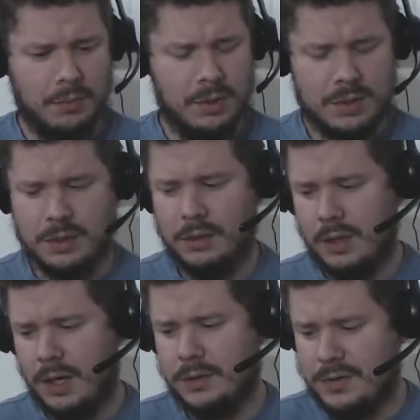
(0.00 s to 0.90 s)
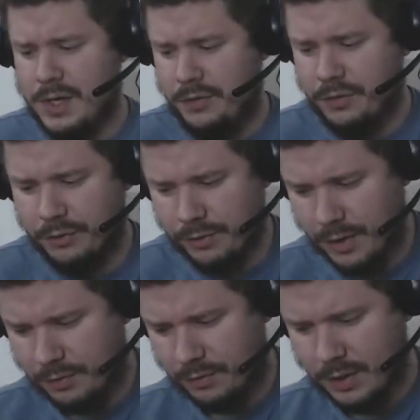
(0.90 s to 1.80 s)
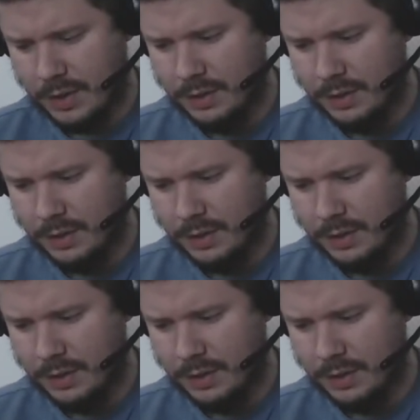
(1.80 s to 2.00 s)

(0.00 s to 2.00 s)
But the law teaches us.